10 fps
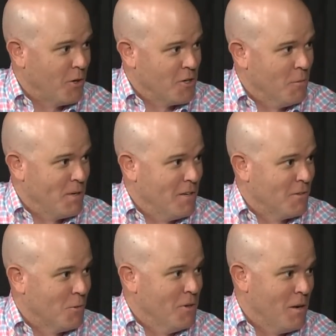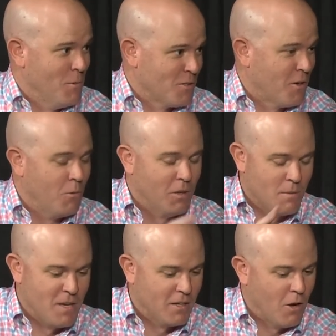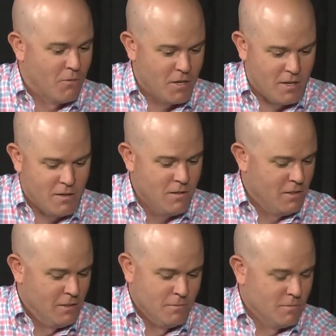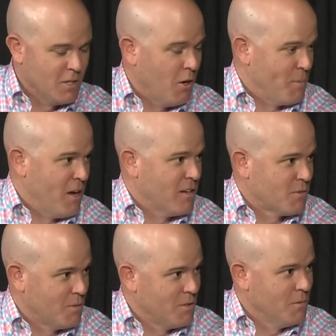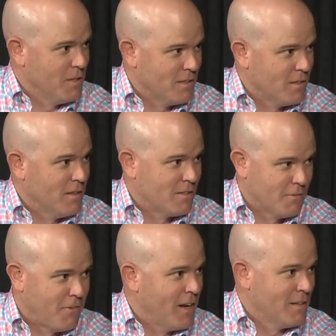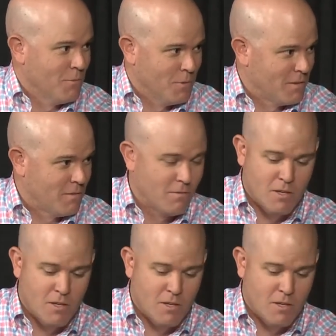Our European tour numbers are really big. Over here, I'll be honest with you, it's a fight with.